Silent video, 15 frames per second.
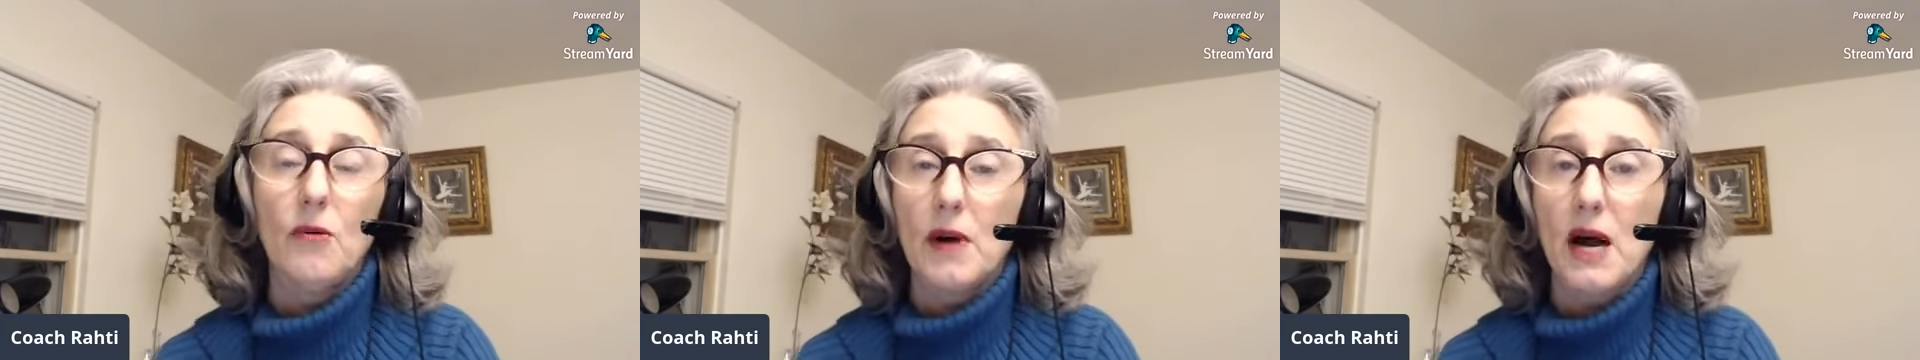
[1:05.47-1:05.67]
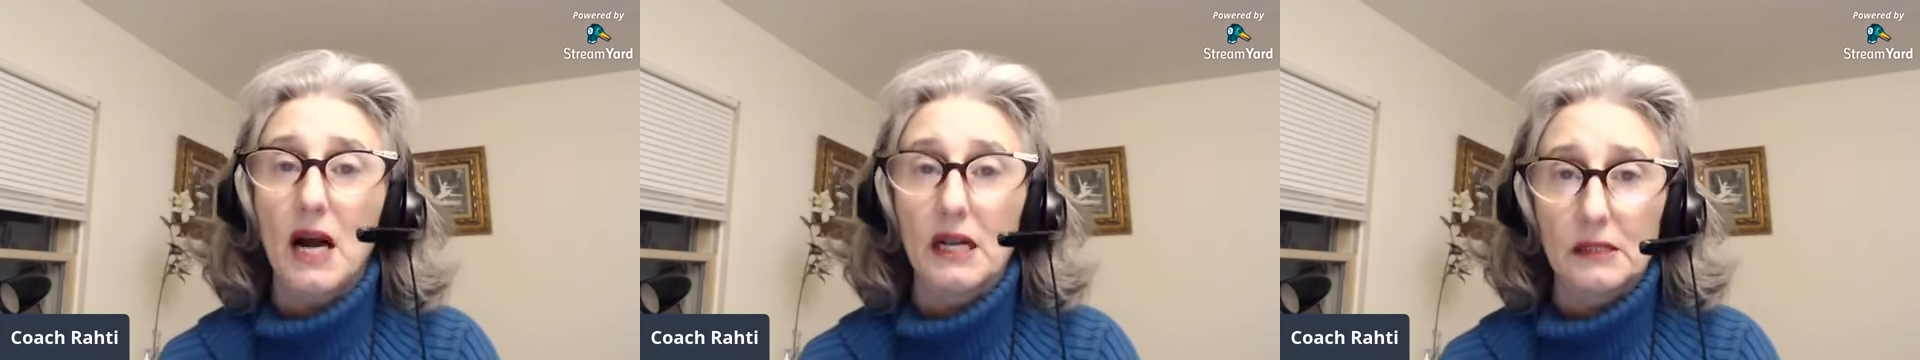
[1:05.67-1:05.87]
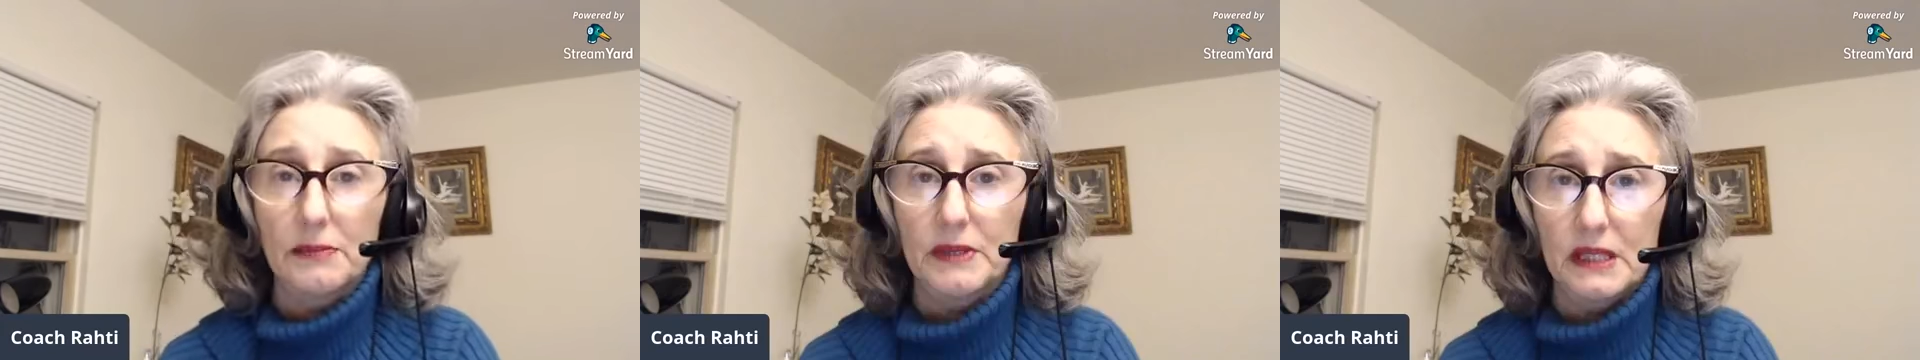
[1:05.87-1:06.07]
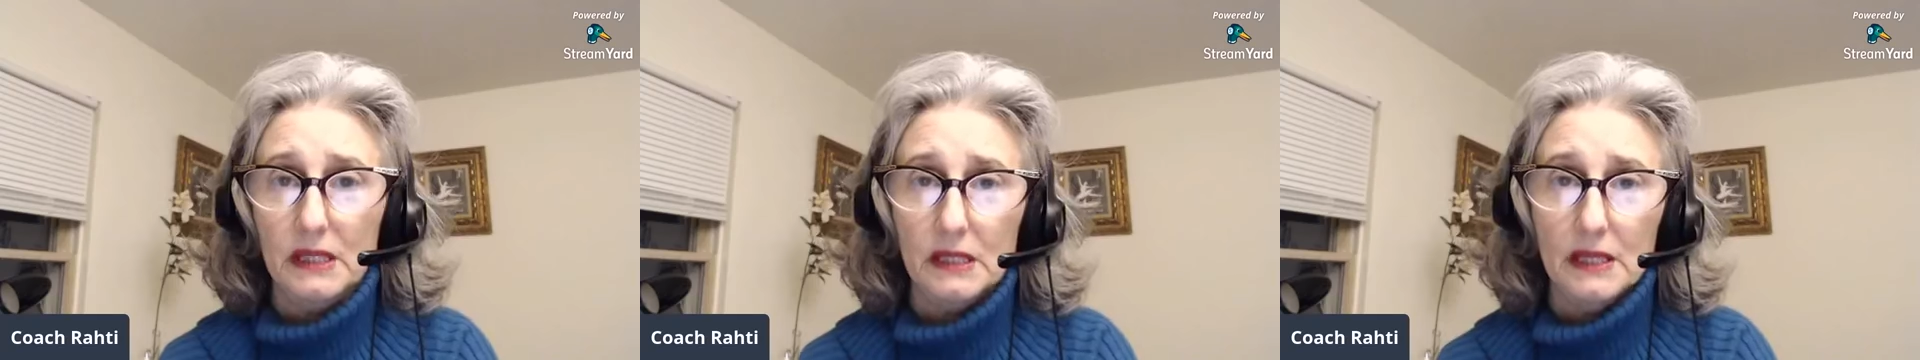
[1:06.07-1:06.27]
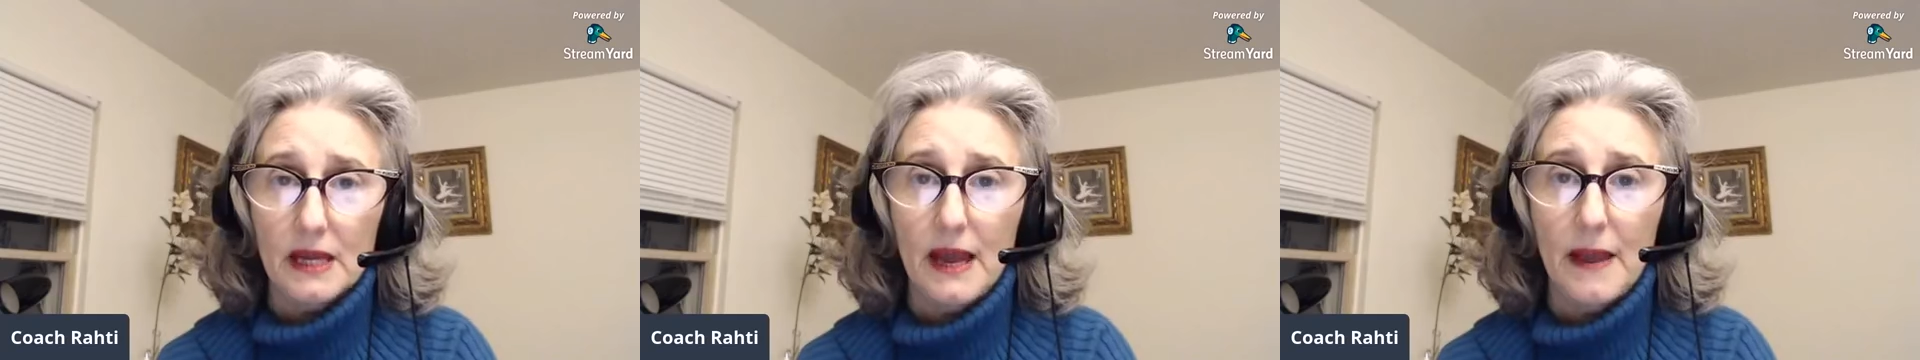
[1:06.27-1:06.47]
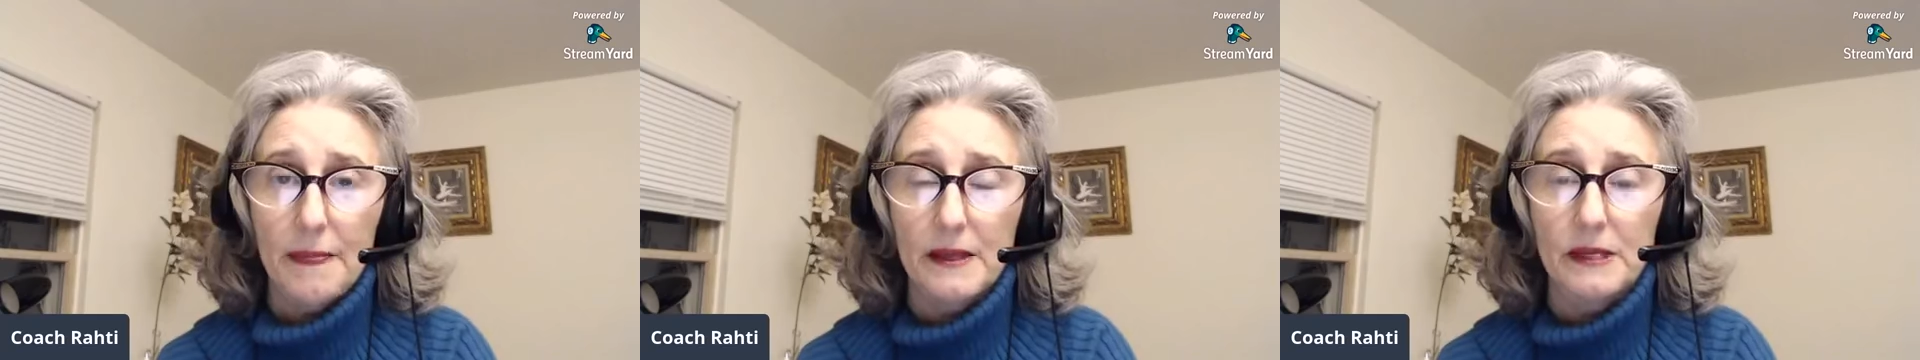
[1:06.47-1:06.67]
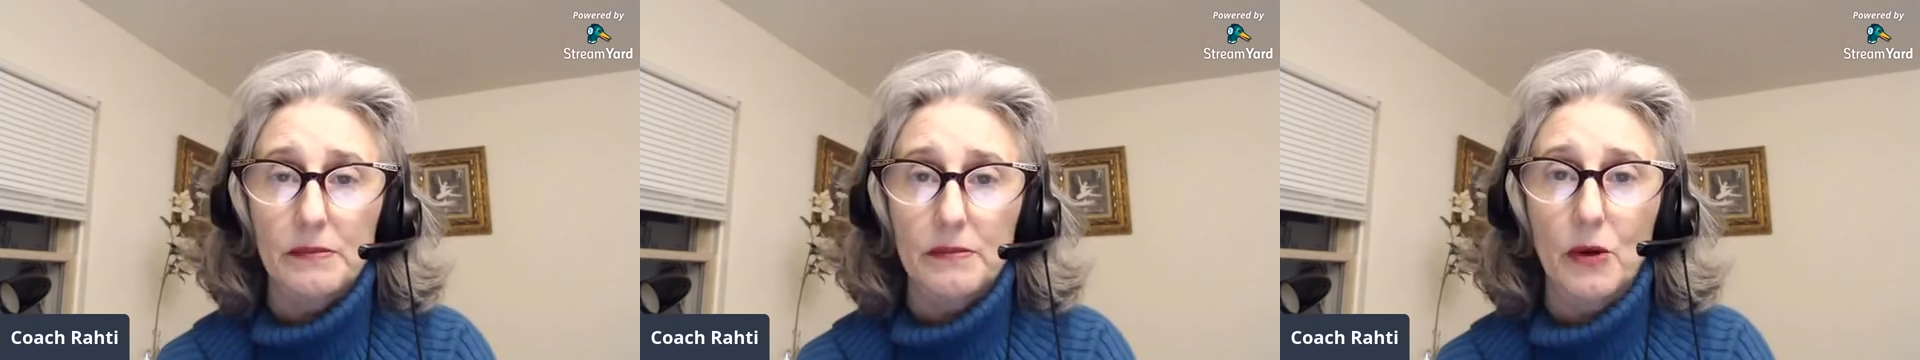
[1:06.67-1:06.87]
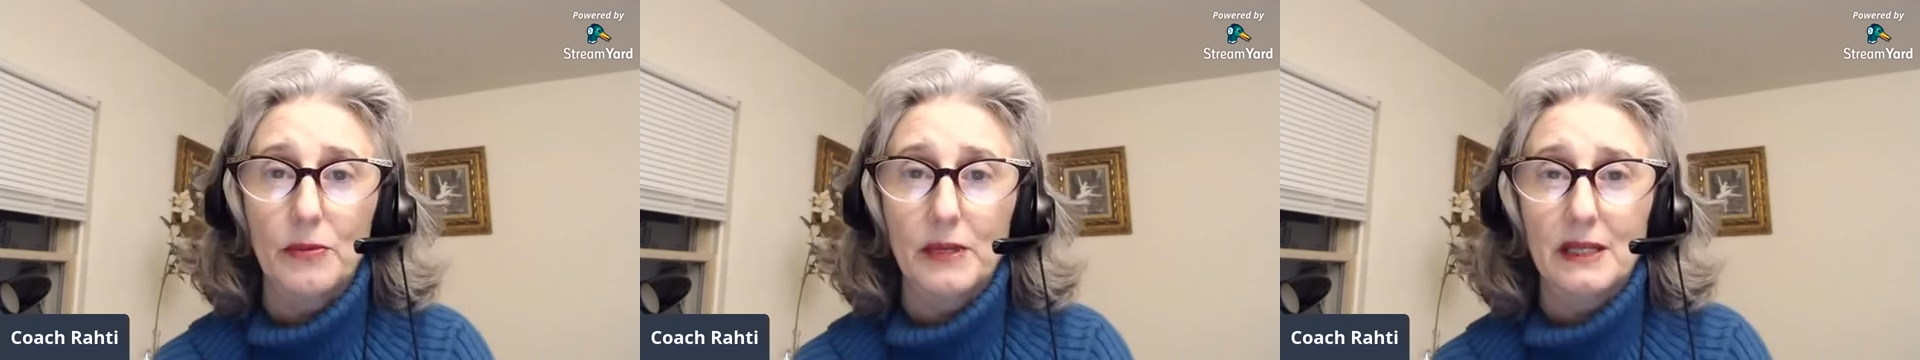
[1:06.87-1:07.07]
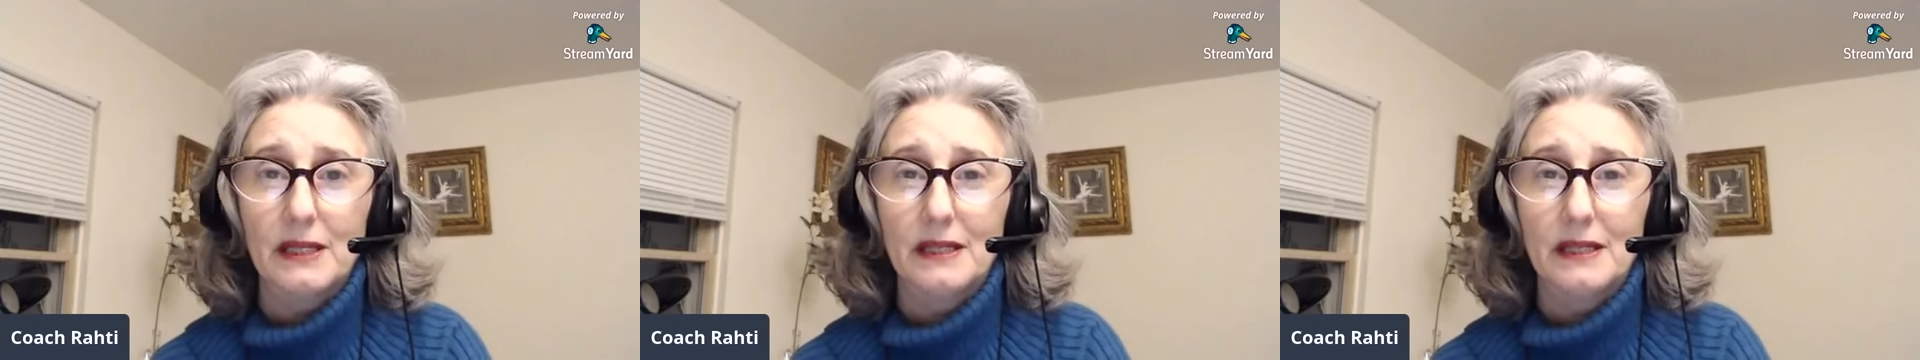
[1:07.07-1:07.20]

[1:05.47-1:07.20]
hospice at this moment.